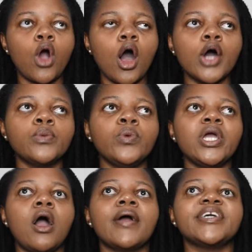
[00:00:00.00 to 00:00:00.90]
guard
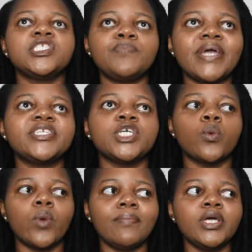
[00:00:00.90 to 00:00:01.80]
we are
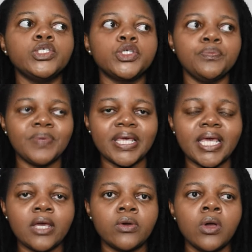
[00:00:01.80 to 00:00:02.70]
expecting women to
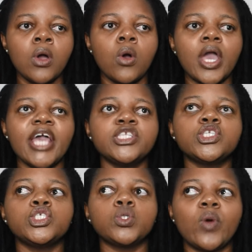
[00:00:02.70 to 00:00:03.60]
be in
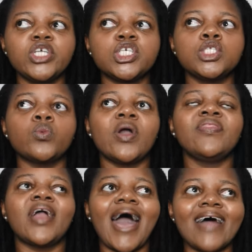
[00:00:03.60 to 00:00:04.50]
situations where
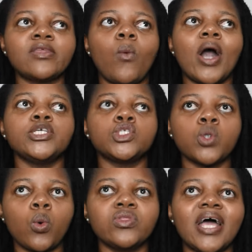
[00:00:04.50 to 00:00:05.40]
they're otherwise
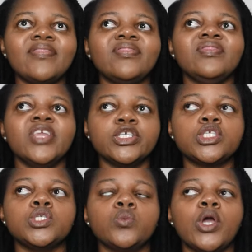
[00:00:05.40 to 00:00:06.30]
told that this
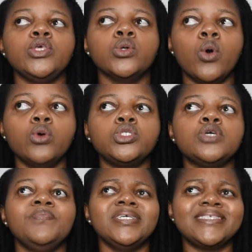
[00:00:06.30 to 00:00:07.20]
is where you go
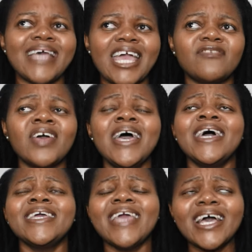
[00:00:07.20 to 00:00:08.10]
to be safe.
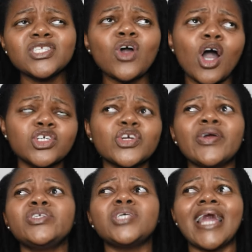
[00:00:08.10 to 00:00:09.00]
Yes,
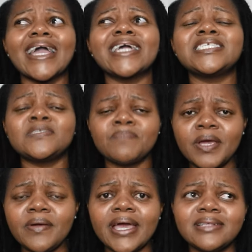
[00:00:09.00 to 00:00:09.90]
contrary to, like,
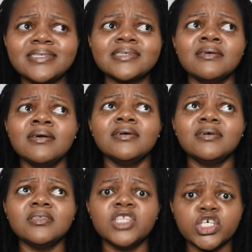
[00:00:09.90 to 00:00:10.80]
experience,
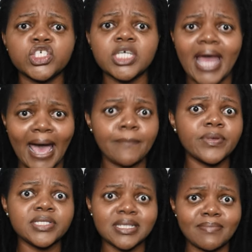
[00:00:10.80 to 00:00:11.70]
this shit
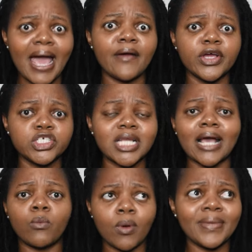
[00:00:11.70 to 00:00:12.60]
happens in marriage.
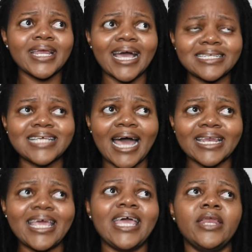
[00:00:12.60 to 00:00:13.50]
Like, women get
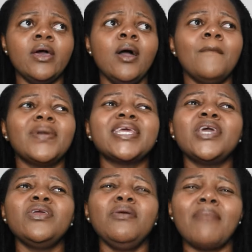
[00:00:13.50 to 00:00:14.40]
done in. But
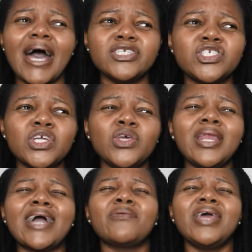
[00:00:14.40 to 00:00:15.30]
can you imagine,
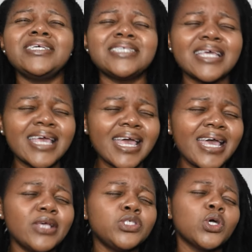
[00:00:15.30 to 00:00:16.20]
you're like raising
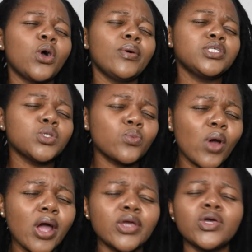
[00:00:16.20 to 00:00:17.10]
kids, you're going to
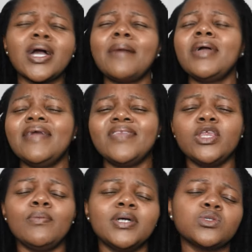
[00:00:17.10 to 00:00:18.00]
work, you're coming, and
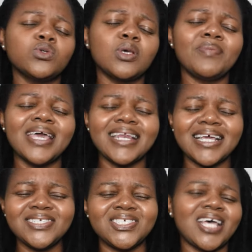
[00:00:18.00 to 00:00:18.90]
then you must also be a
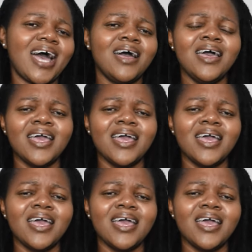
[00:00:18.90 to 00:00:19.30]
ninja